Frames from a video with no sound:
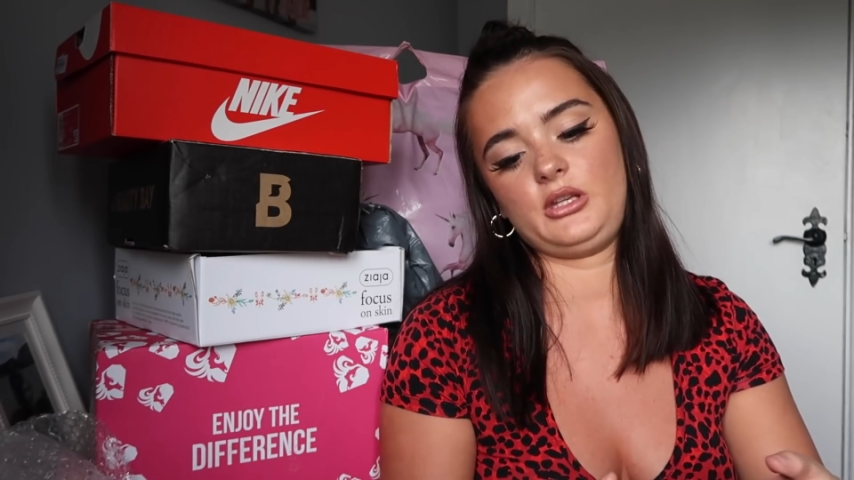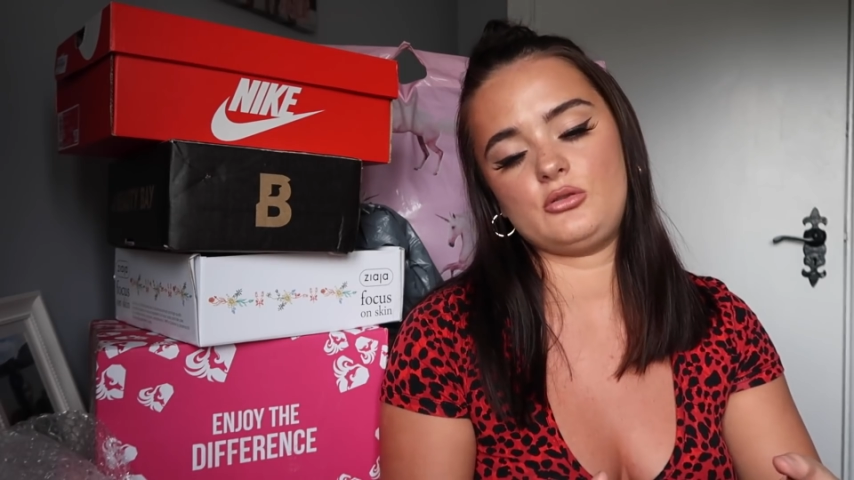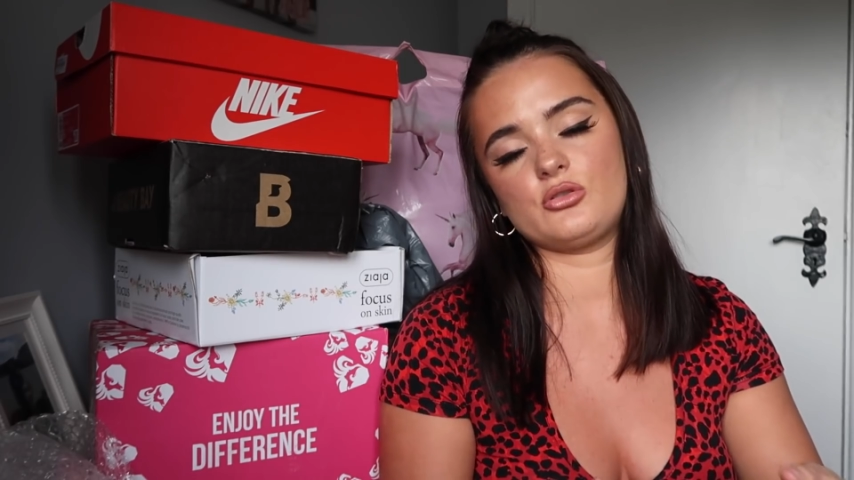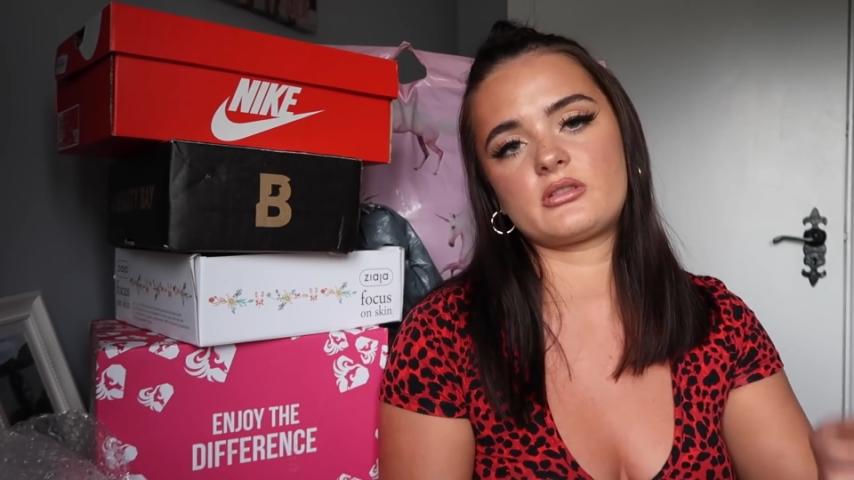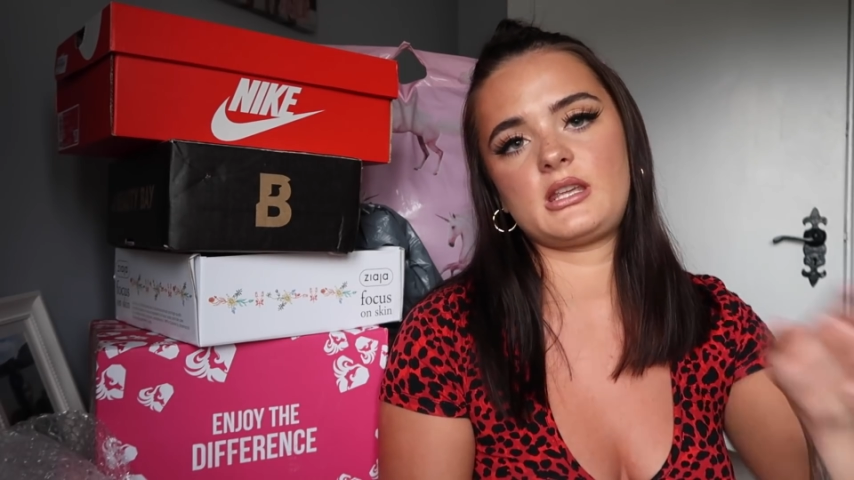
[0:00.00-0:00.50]
you
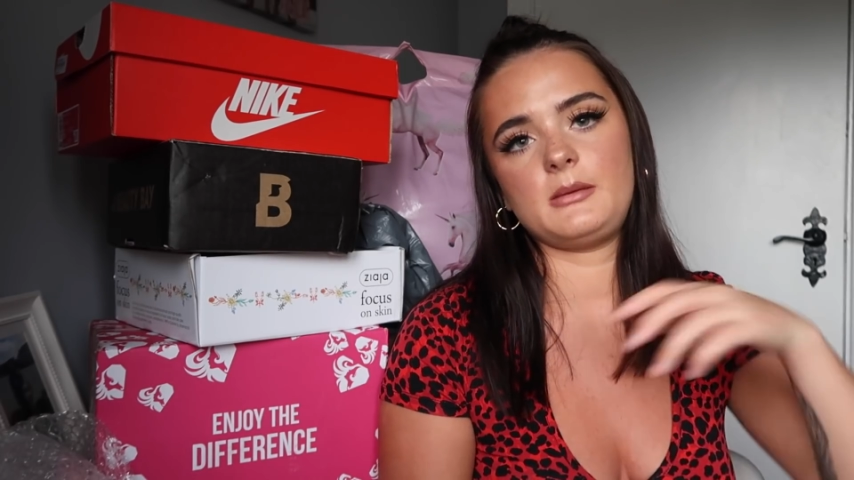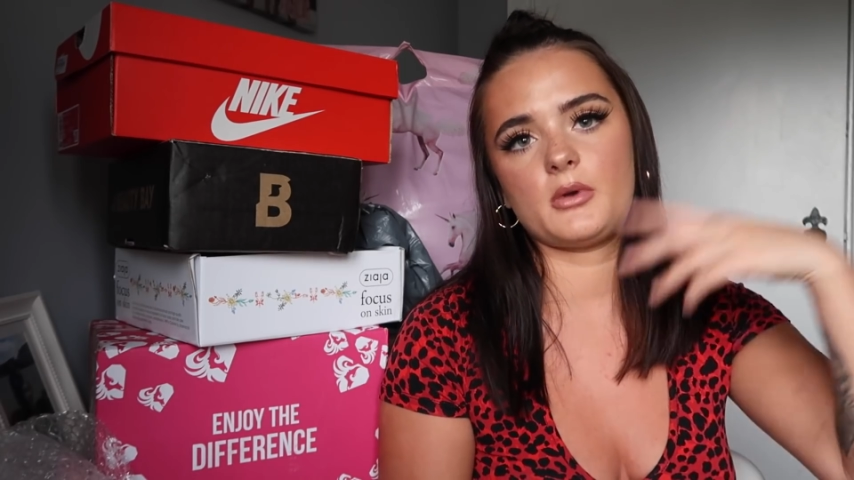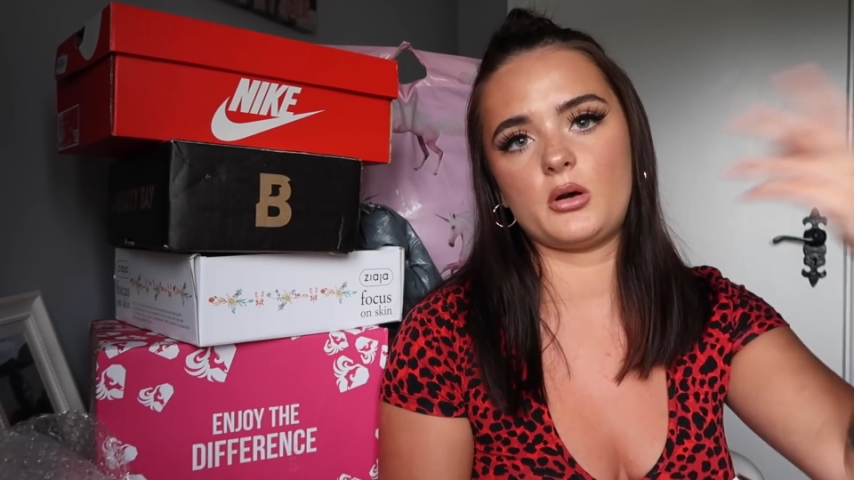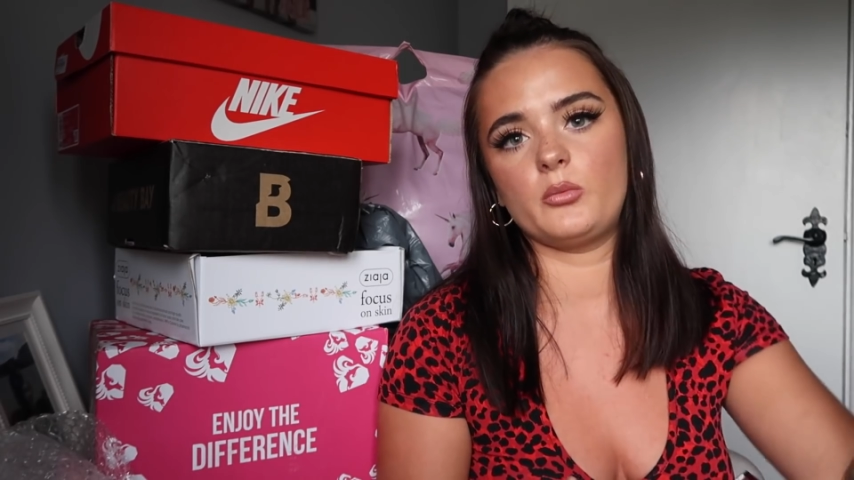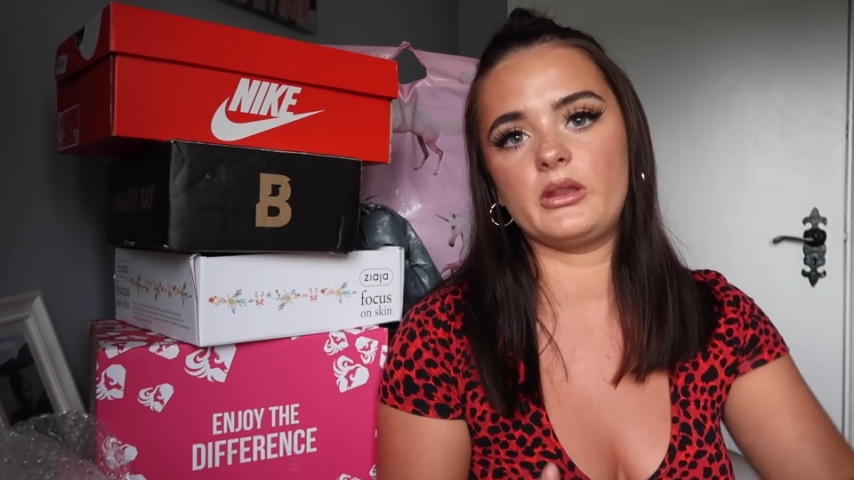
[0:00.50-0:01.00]
just keep
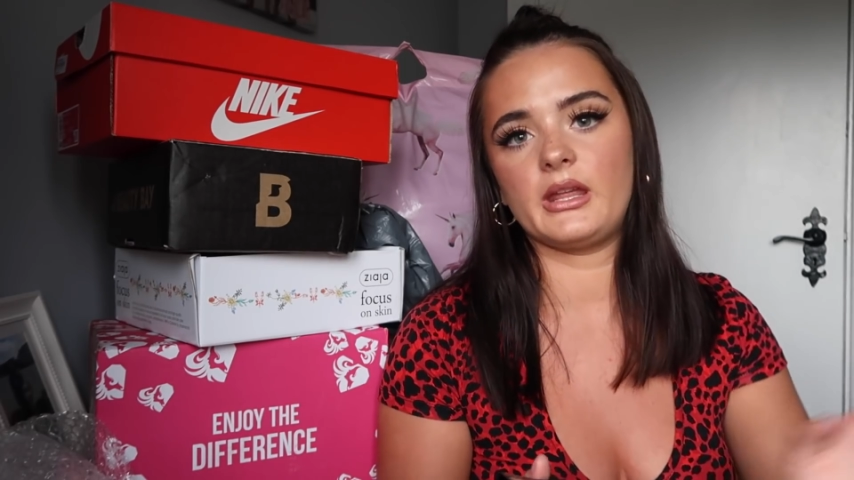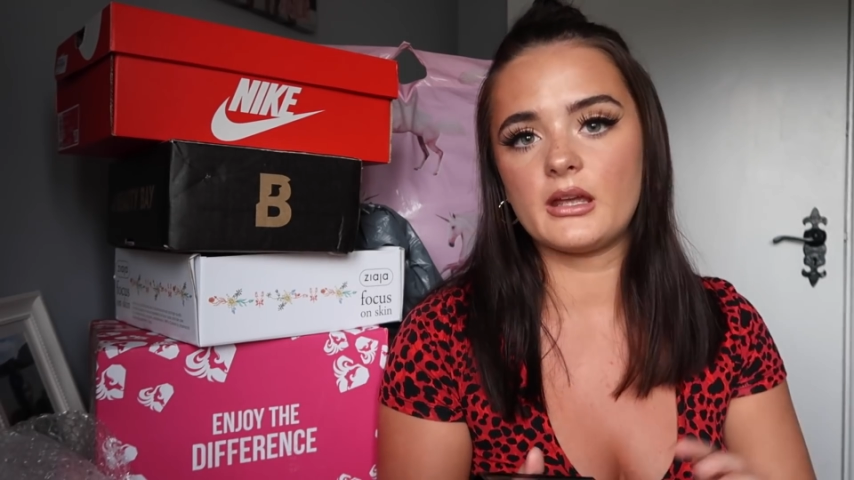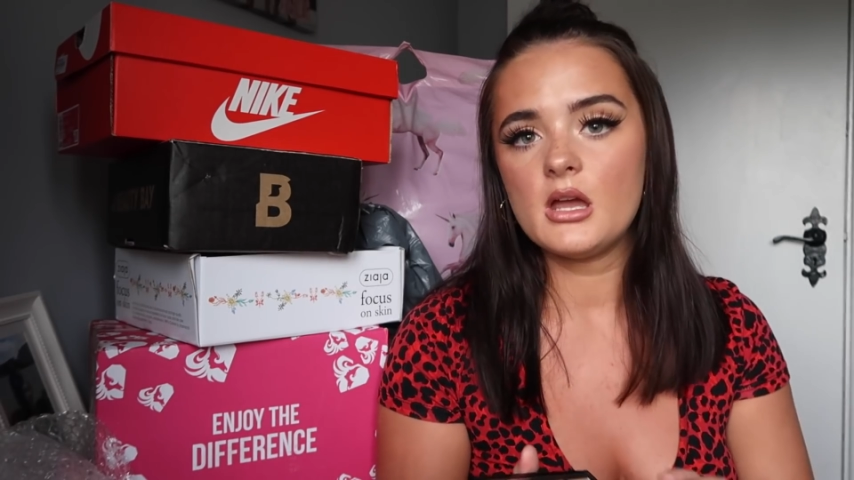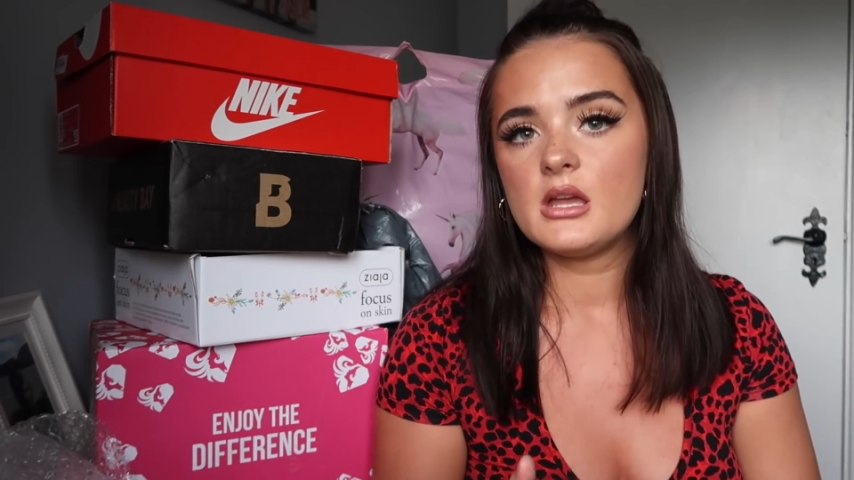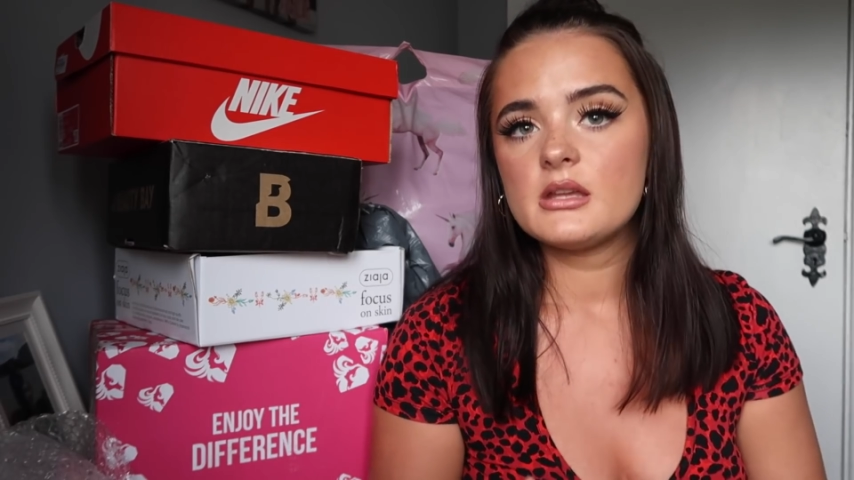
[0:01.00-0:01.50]
going with like